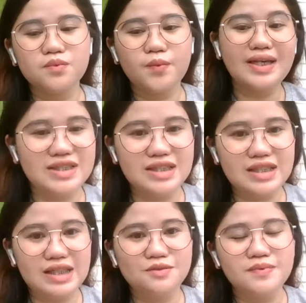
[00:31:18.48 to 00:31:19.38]
when he did
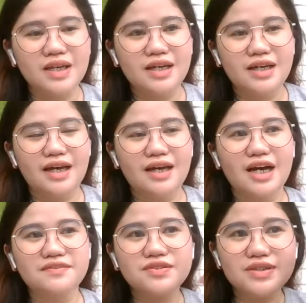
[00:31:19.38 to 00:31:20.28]
the activity.
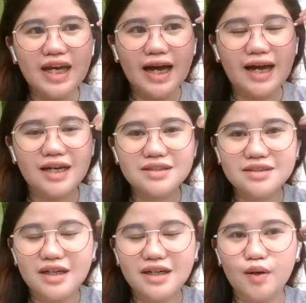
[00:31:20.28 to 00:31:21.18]
And after
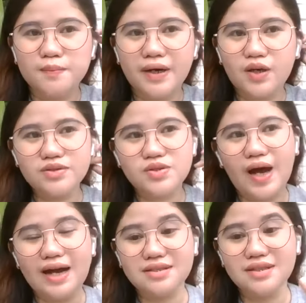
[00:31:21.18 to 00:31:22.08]
that, I
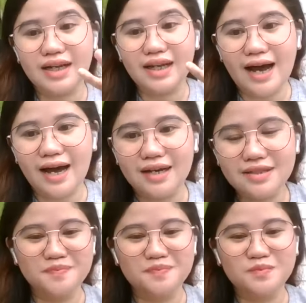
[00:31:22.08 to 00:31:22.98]
also asked the
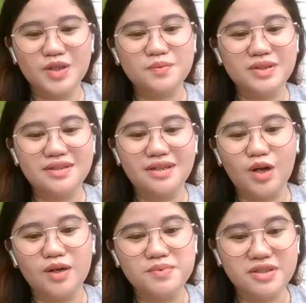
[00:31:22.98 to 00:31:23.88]
class
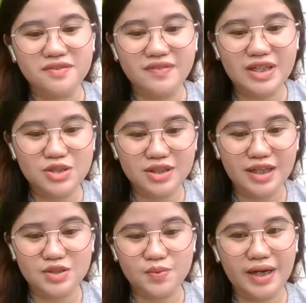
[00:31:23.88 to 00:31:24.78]
what were their
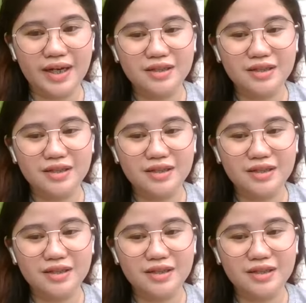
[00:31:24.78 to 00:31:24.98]
observation as